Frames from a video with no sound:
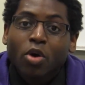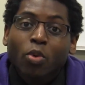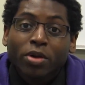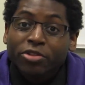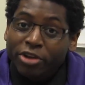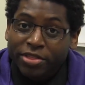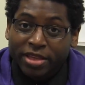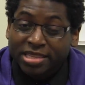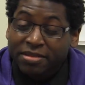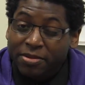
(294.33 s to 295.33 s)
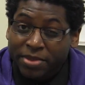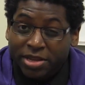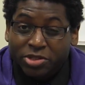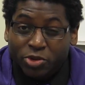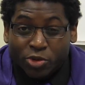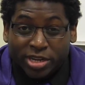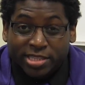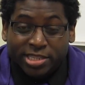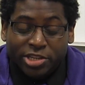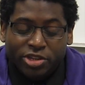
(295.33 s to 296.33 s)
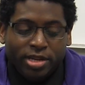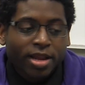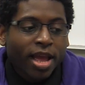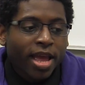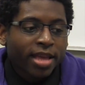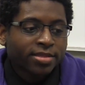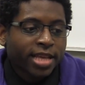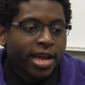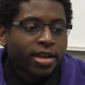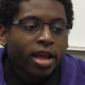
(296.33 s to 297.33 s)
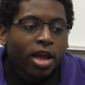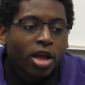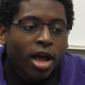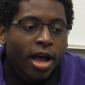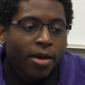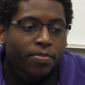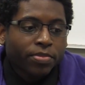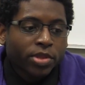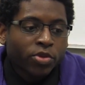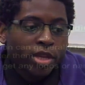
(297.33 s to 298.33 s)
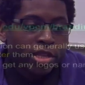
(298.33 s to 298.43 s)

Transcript: One of the great things about being a student organization is that you